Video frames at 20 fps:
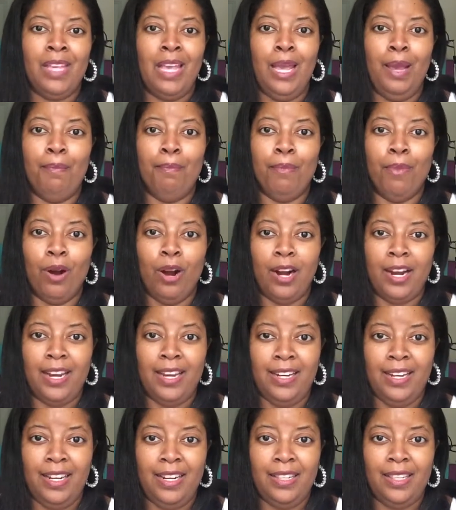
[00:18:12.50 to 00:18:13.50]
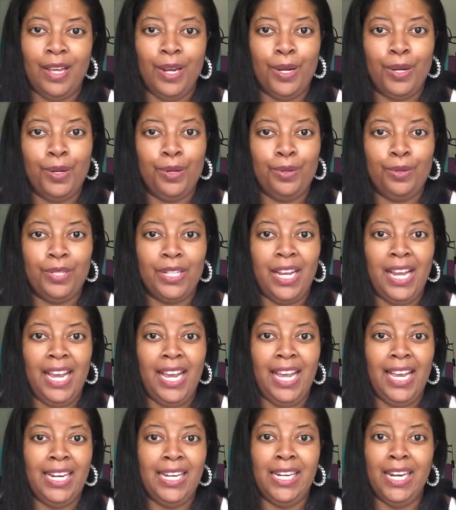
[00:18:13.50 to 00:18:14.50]
and marketing those.
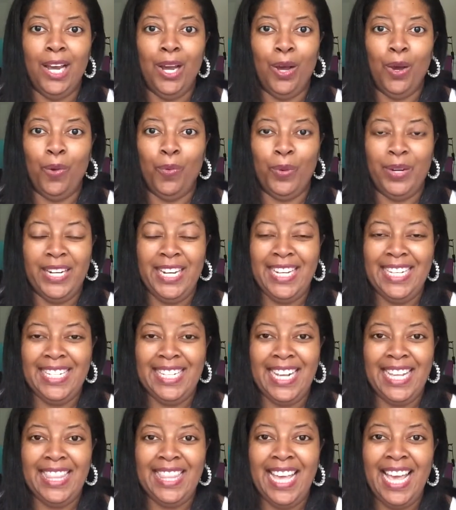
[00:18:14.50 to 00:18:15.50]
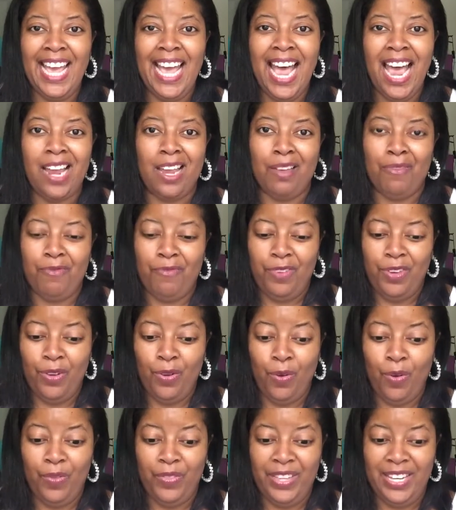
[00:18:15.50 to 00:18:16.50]
And no, when he said that, I could
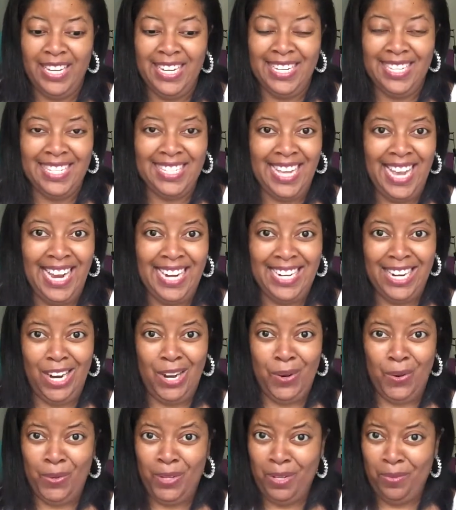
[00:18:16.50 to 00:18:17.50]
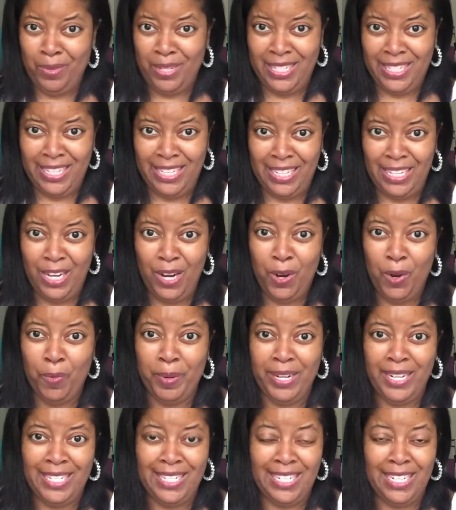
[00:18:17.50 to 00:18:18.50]
feel on the inside, not only was it a no,
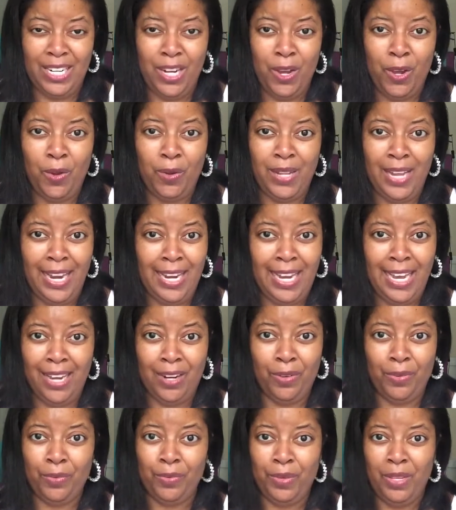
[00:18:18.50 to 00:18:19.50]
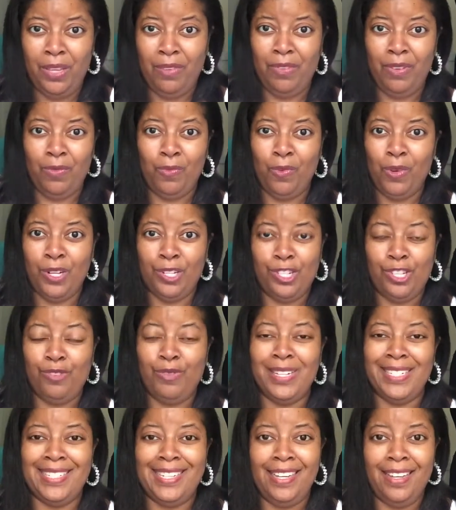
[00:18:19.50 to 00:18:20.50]
but it's a no, like I don't even want
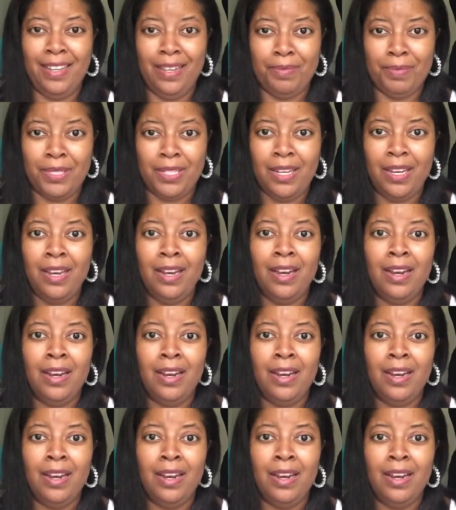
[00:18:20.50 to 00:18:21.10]
to attempt